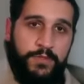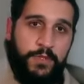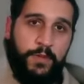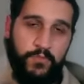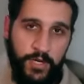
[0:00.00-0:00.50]

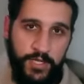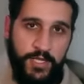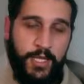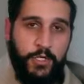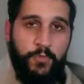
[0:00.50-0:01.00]
the
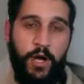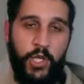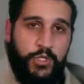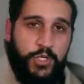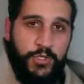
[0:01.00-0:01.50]
breathing and your
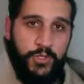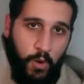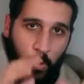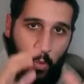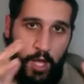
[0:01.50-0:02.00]
posture, it's
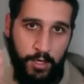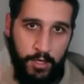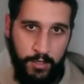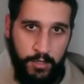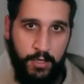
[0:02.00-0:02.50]
all
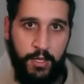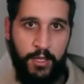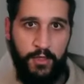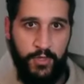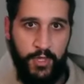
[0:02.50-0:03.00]
one
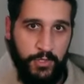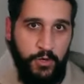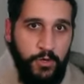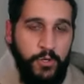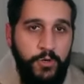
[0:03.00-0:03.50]
thing. So you
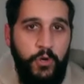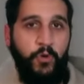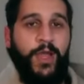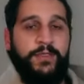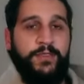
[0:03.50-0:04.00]
don't you don't
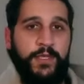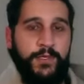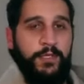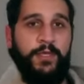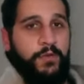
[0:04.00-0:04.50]
correct
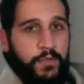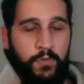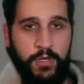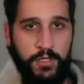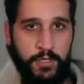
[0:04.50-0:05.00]
this and then do the
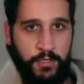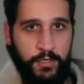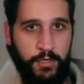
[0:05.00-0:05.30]
breathing.